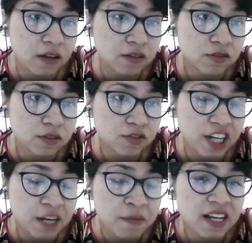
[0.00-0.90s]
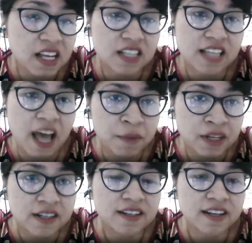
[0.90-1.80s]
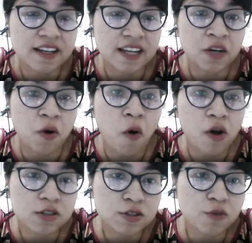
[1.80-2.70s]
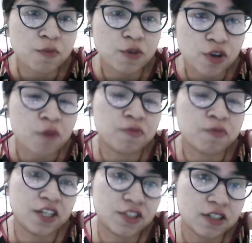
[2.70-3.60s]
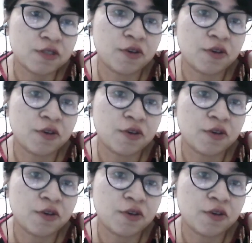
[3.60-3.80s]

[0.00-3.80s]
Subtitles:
trademark examiner can also put objections on your